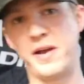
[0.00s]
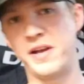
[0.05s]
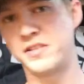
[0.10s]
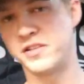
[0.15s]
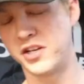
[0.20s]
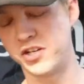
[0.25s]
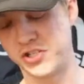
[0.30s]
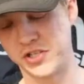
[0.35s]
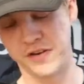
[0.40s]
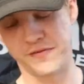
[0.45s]

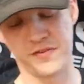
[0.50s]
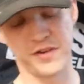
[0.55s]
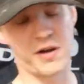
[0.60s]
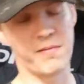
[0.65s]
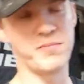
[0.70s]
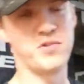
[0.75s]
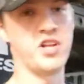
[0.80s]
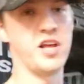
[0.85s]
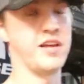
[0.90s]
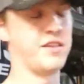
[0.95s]
makes a shift
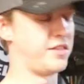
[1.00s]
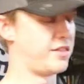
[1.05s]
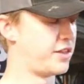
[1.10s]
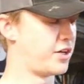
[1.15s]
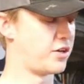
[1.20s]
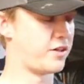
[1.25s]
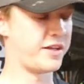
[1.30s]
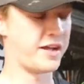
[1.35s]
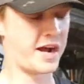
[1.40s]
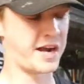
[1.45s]
knob
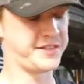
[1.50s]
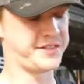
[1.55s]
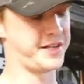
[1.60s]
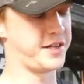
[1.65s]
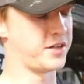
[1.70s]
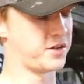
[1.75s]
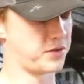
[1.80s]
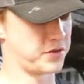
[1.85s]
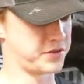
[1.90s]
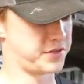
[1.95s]
literally
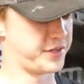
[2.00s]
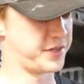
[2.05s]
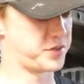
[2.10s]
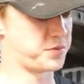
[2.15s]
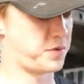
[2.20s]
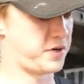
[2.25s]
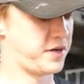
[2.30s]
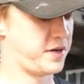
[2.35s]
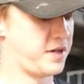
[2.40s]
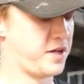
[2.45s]
identical to this
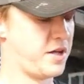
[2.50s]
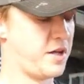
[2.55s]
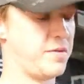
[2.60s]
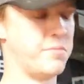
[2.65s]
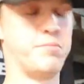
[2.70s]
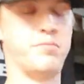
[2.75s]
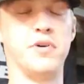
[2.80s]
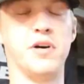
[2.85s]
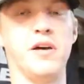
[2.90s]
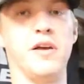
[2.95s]
one,
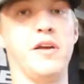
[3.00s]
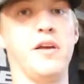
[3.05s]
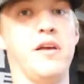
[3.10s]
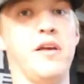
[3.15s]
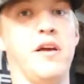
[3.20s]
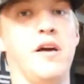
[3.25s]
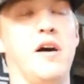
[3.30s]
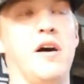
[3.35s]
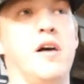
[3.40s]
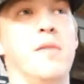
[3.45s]
but
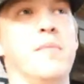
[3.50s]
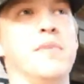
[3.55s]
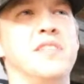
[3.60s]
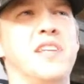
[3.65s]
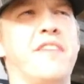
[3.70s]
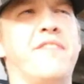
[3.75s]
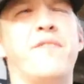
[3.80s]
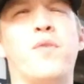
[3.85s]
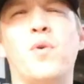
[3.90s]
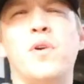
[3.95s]
um, it's
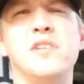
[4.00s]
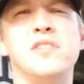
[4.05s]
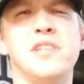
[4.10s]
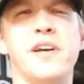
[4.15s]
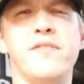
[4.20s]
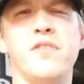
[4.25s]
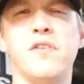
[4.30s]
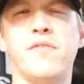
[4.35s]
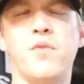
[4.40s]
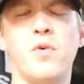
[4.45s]
like
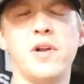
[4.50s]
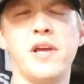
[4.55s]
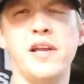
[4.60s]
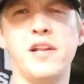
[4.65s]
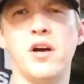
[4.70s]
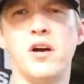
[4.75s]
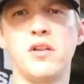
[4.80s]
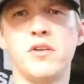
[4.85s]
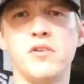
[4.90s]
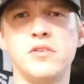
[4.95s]
forty-seven or forty-eight
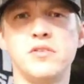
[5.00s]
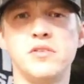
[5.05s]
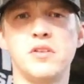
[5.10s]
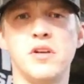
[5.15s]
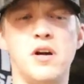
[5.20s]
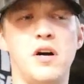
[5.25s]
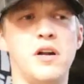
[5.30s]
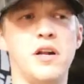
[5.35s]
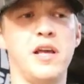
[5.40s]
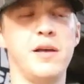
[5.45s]
dollars
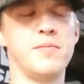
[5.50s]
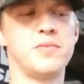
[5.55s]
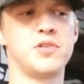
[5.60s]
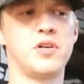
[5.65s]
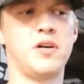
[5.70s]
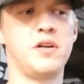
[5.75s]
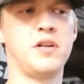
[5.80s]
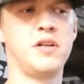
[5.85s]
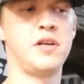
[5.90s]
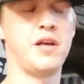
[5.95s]
on
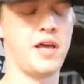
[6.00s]
Amazon.